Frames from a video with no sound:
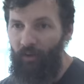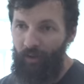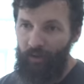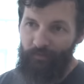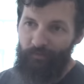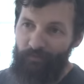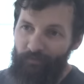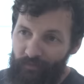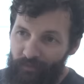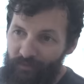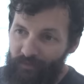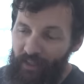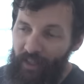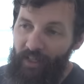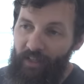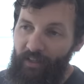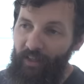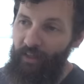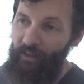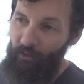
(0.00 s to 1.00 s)
All right,
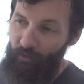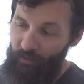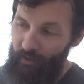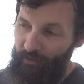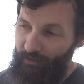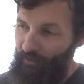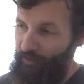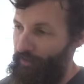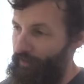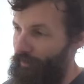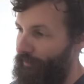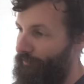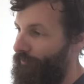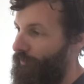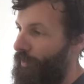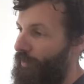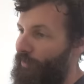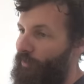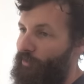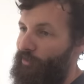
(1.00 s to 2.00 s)
I know you guys are thinking,
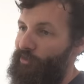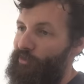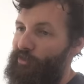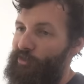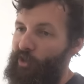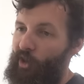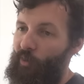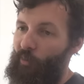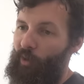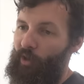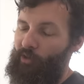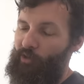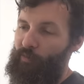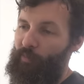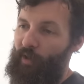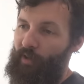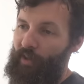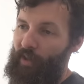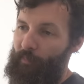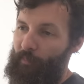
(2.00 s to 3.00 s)
Sean, why don't you
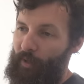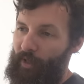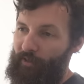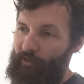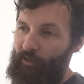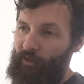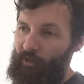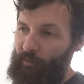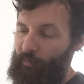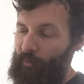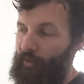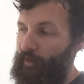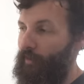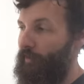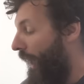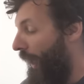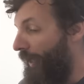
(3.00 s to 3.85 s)
buy that Mad Dog bike?